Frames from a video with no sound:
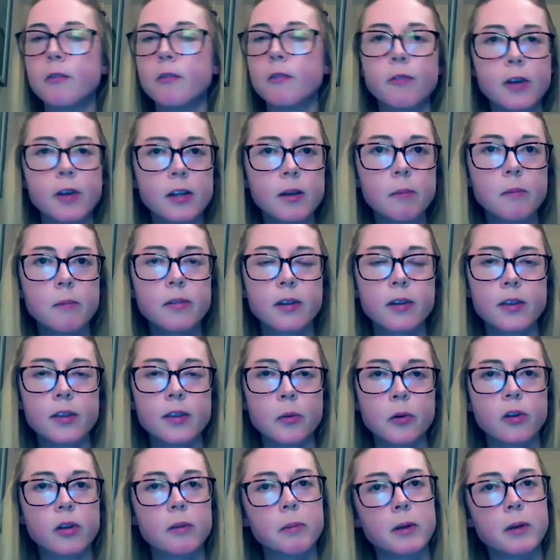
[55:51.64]
freedoms that they
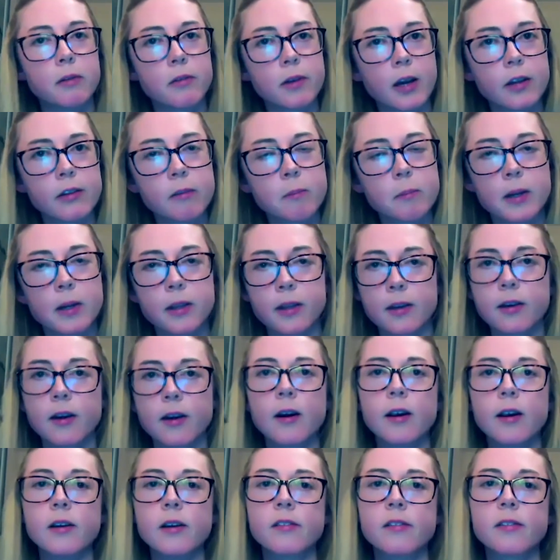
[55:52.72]
were going to be granted by the
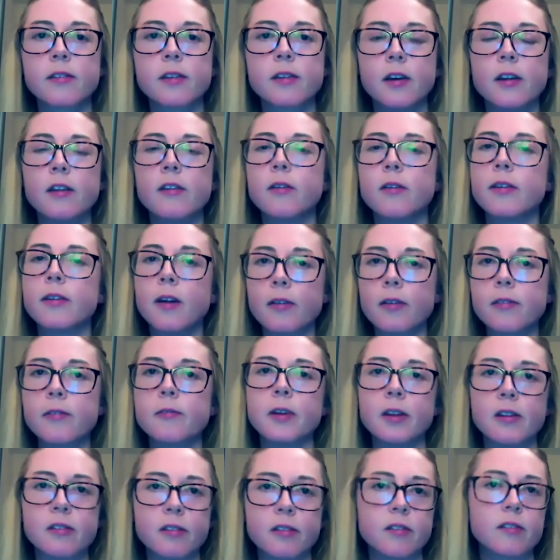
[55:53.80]
guards. There's lots
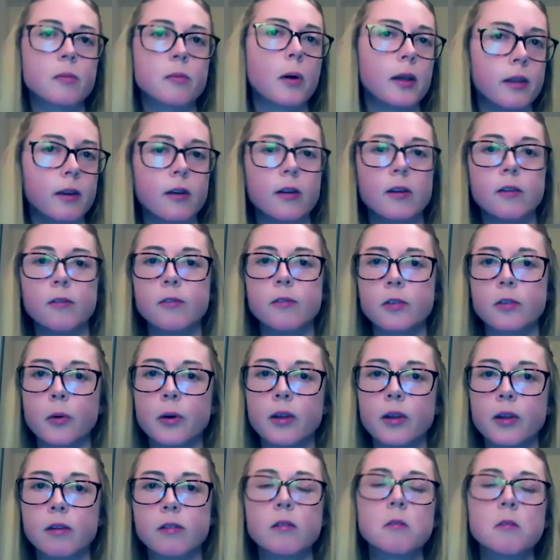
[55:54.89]
of reasons why they could have
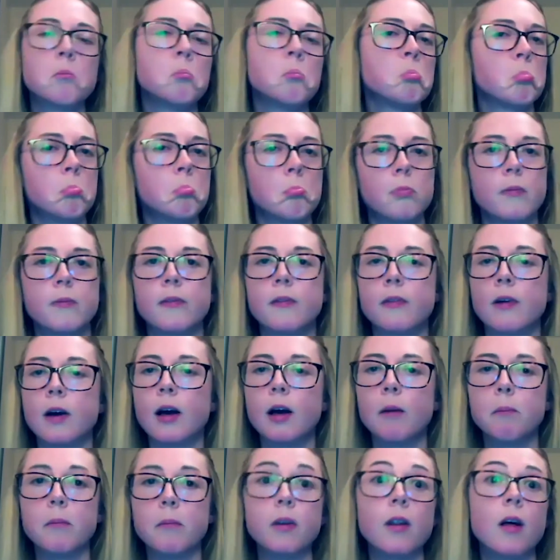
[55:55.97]
joined,
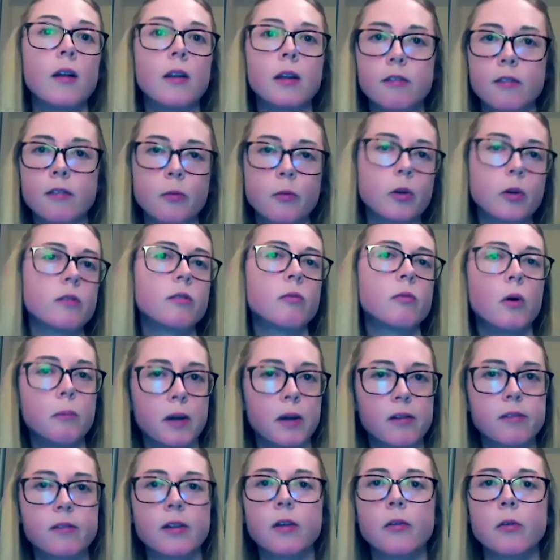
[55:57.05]
not least of which one
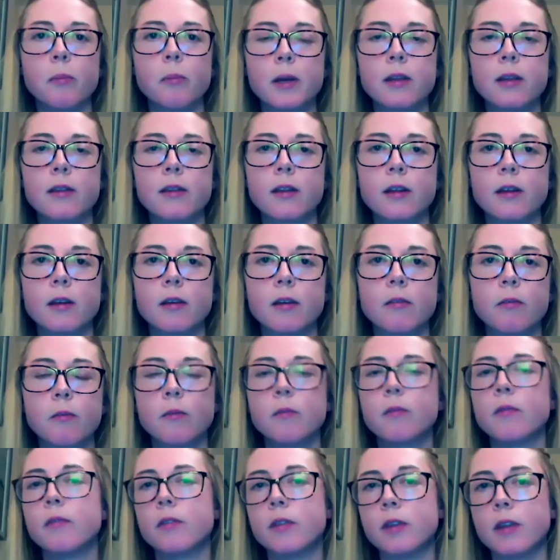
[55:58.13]
might say would be the
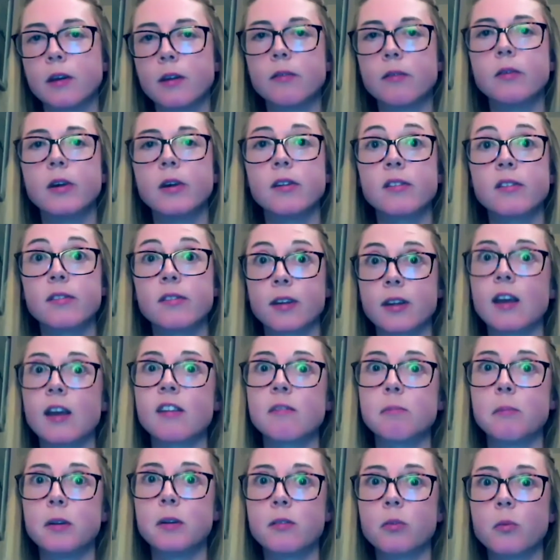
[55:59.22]
reasons that
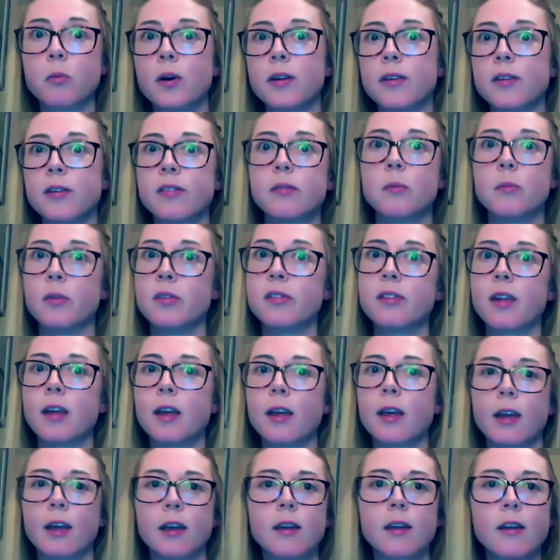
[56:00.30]
Casement was
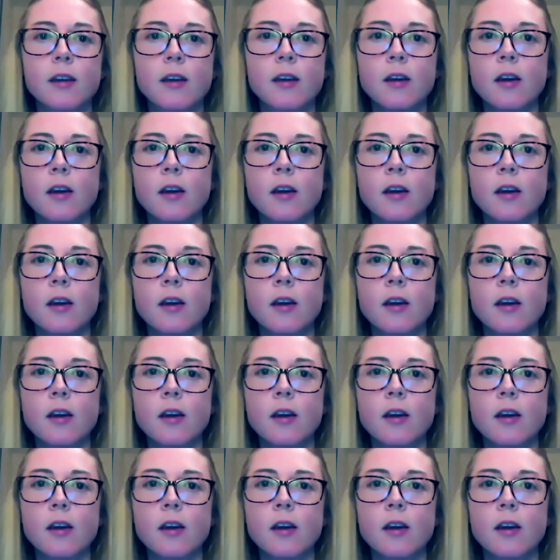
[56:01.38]
saying.